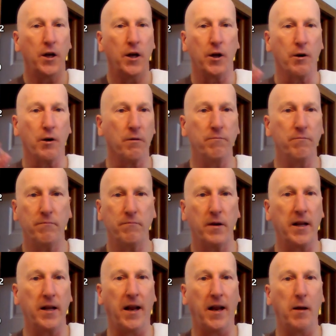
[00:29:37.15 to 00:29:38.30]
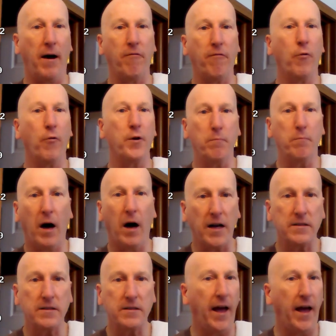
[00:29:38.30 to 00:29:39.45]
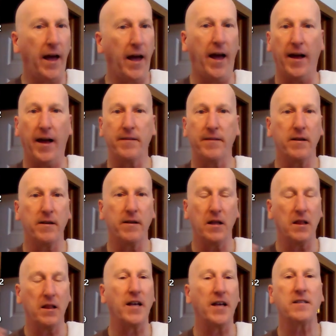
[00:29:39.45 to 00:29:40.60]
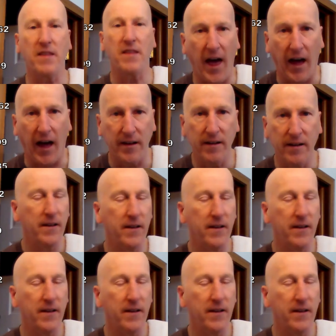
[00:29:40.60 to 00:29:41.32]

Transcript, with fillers: You're in at about 40 bucks and less than,